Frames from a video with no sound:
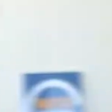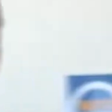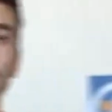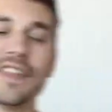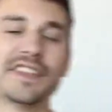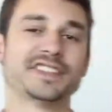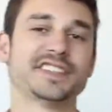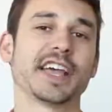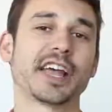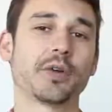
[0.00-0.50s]

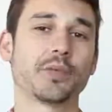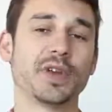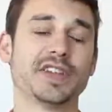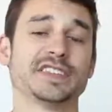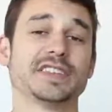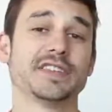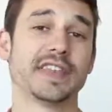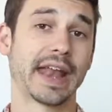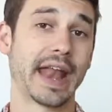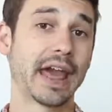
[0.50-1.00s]
Now, the second
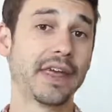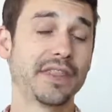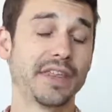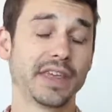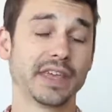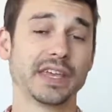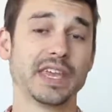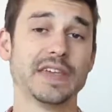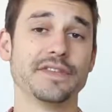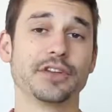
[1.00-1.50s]
reason that I
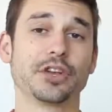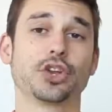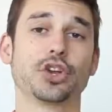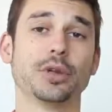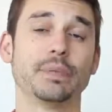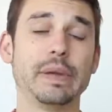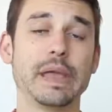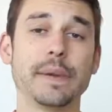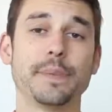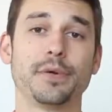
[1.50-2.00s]
think even
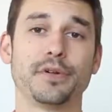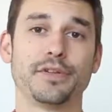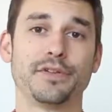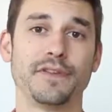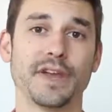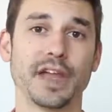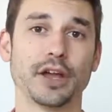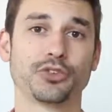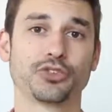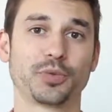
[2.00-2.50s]
good people
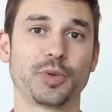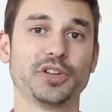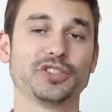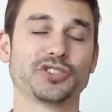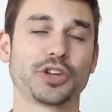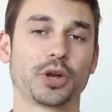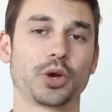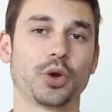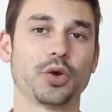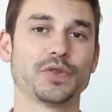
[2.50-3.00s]
fail to
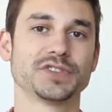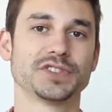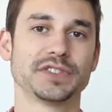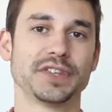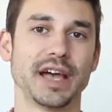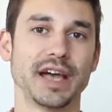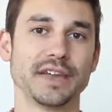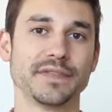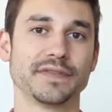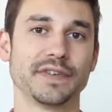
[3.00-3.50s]
reach their goals in
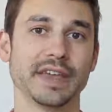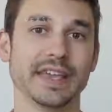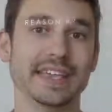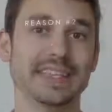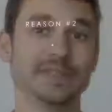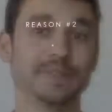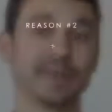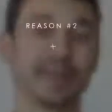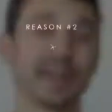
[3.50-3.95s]
life is